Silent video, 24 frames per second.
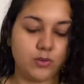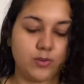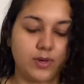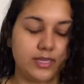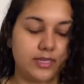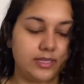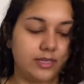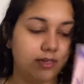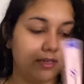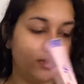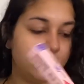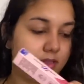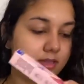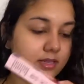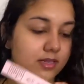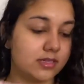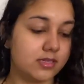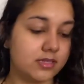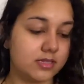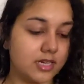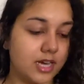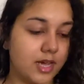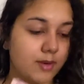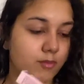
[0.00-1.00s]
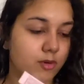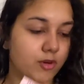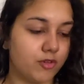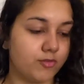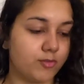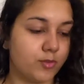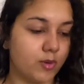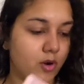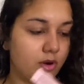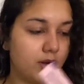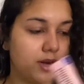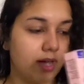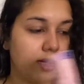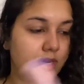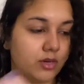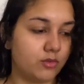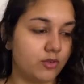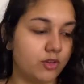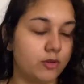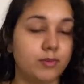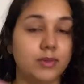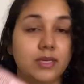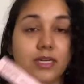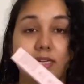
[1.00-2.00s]
I think this type of product
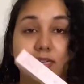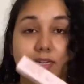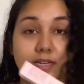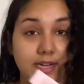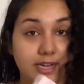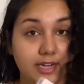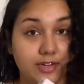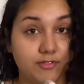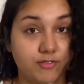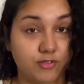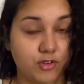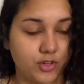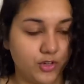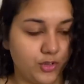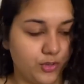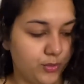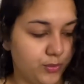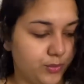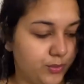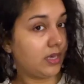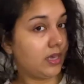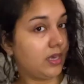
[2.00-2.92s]
will be great for you.